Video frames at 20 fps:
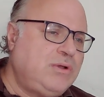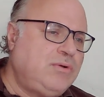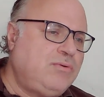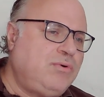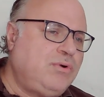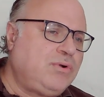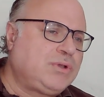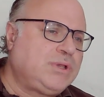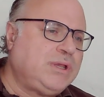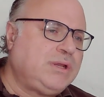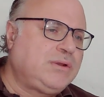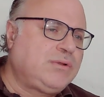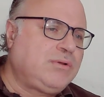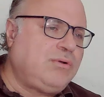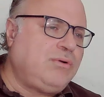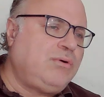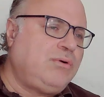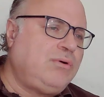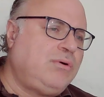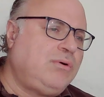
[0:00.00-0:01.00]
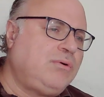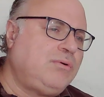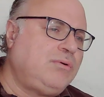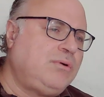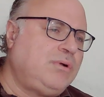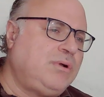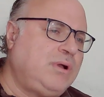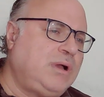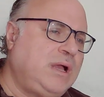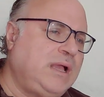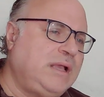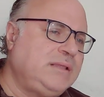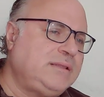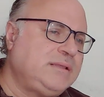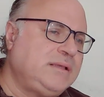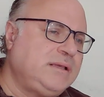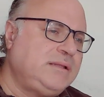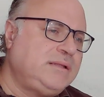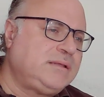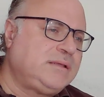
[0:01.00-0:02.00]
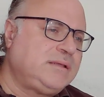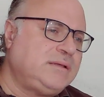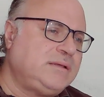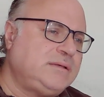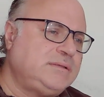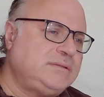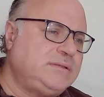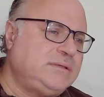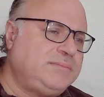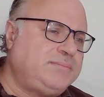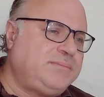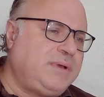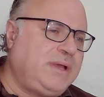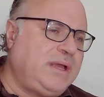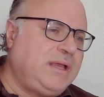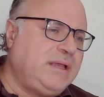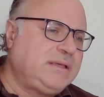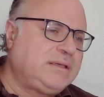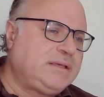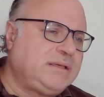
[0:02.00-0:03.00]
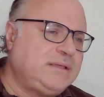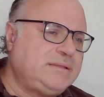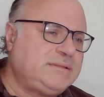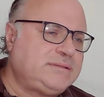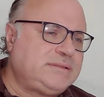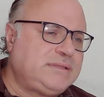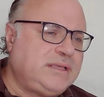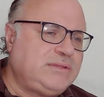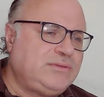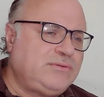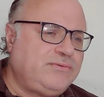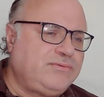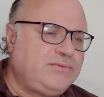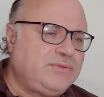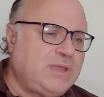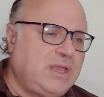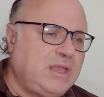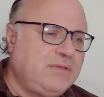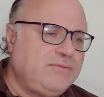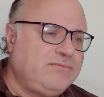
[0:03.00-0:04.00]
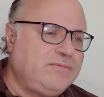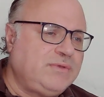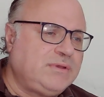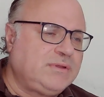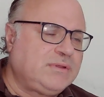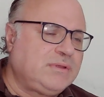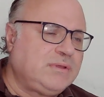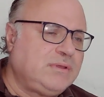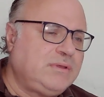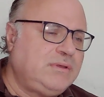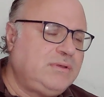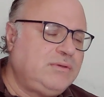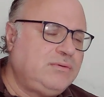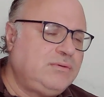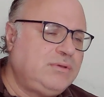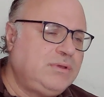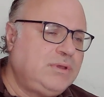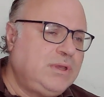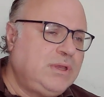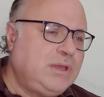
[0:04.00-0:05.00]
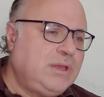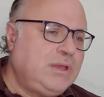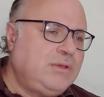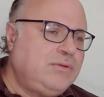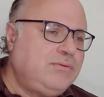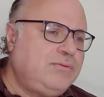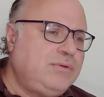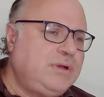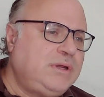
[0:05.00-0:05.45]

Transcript: Walking or riding a bike instead of driving will